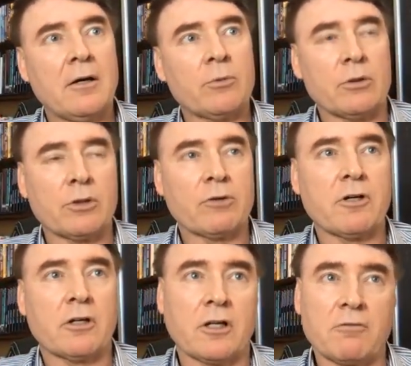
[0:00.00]
you've
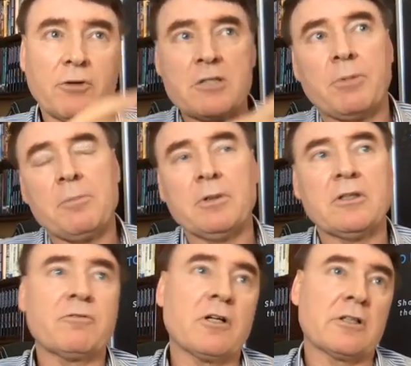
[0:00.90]
got a lot of rich people and
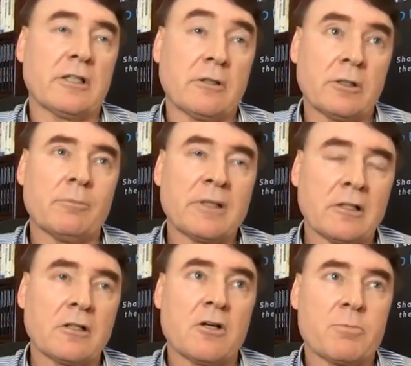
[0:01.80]
you've got the middle
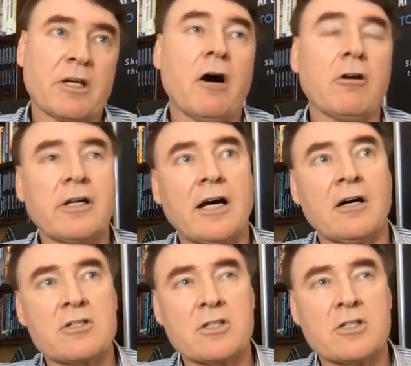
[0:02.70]
class being hollowed out.